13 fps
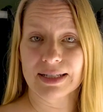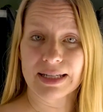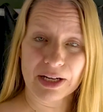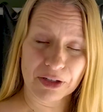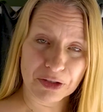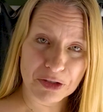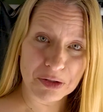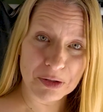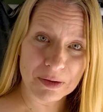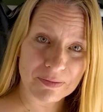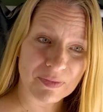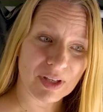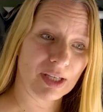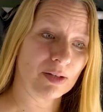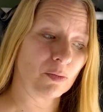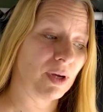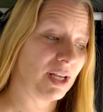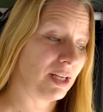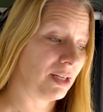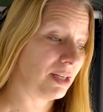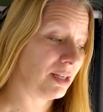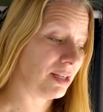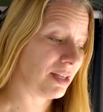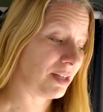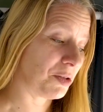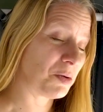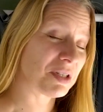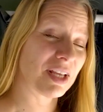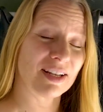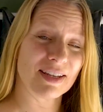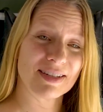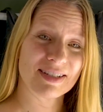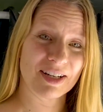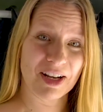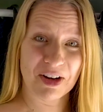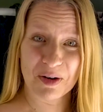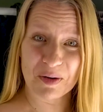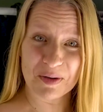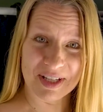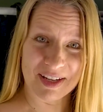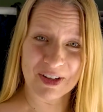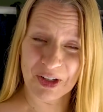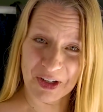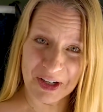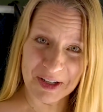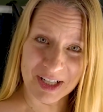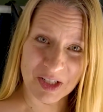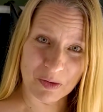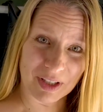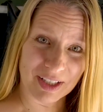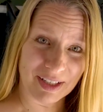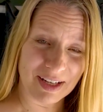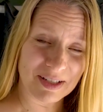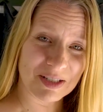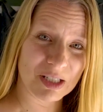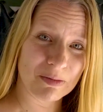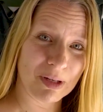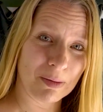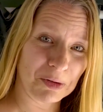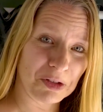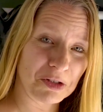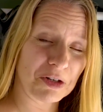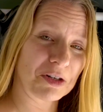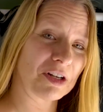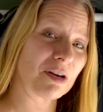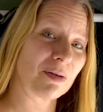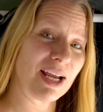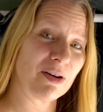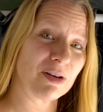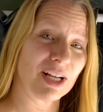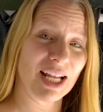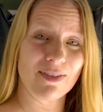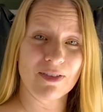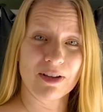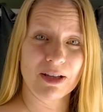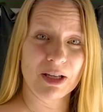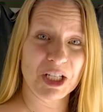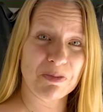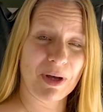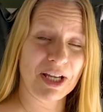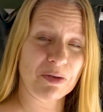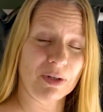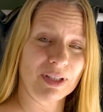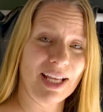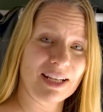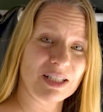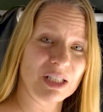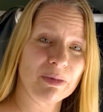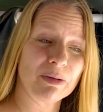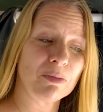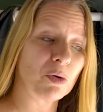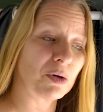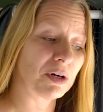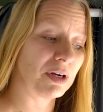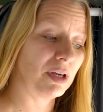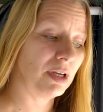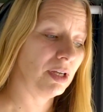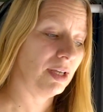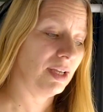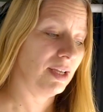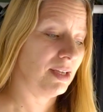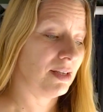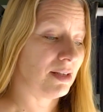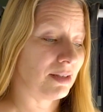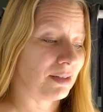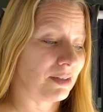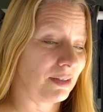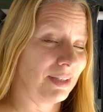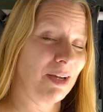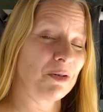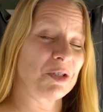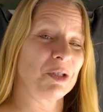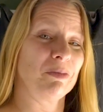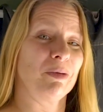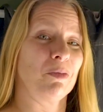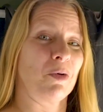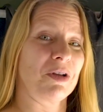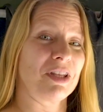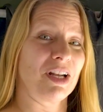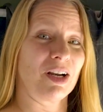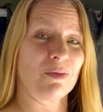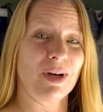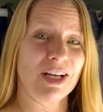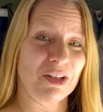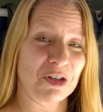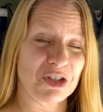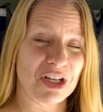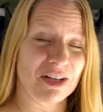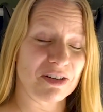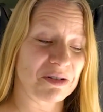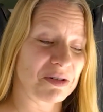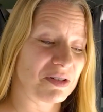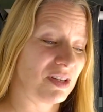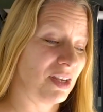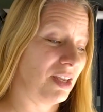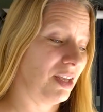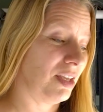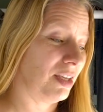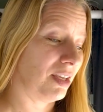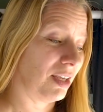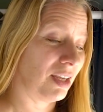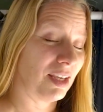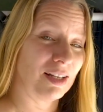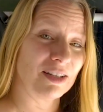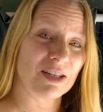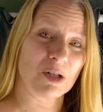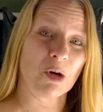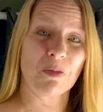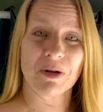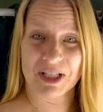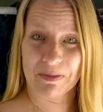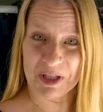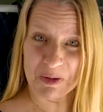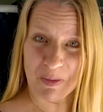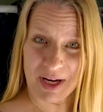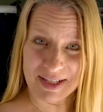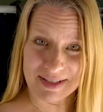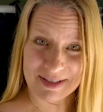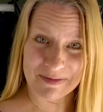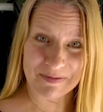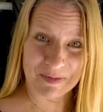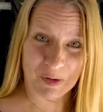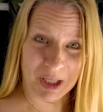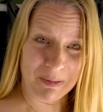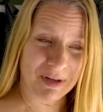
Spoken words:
a day or two, and when those kind of scenarios occur, it's really nice to be able to turn it around and have a spot to relax a little bit more. You can lounge a little bit more than our regular chairs, and it just opens up the space quite a